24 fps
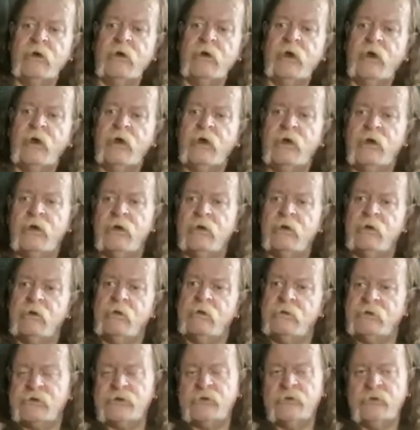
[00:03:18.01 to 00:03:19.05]
uh,
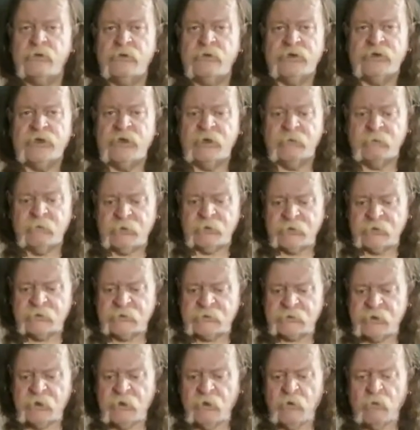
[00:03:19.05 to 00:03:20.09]
scrutiny because
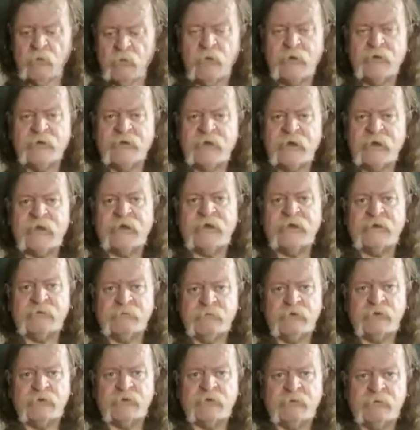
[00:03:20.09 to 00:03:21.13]
we think it's
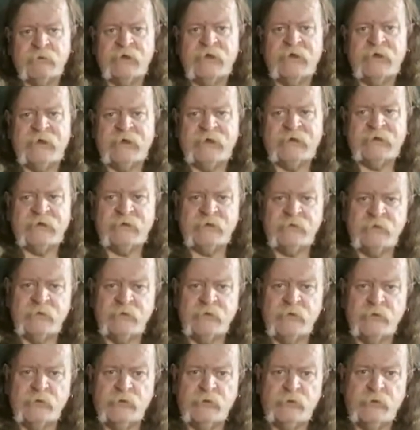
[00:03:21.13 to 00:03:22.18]
possibly later
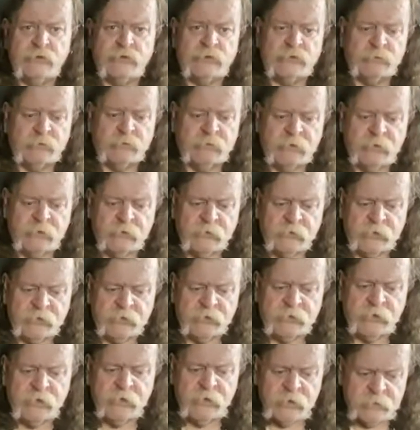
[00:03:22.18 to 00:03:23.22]
than the Norse period
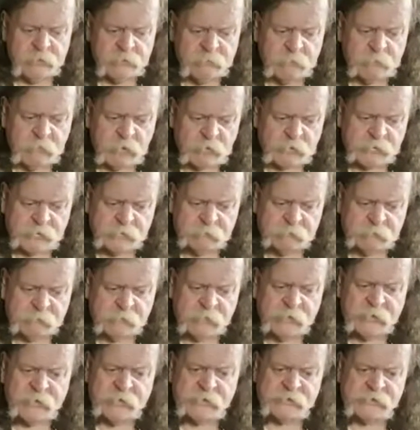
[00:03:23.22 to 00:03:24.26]
the
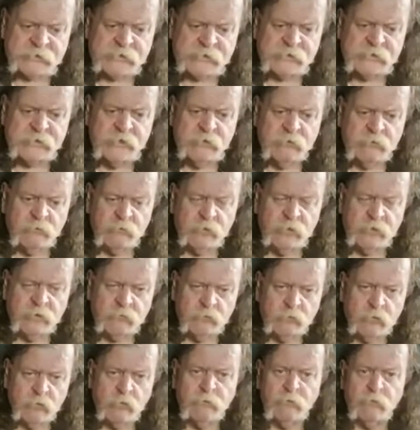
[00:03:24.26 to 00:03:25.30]
marketplace where the
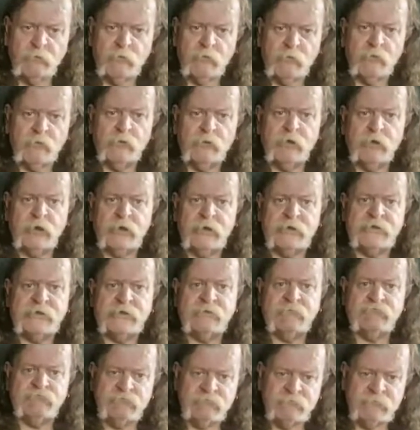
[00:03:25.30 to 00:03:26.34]
war memorial is,
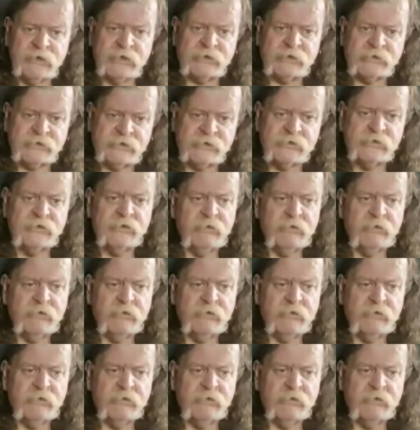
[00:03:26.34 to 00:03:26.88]
that's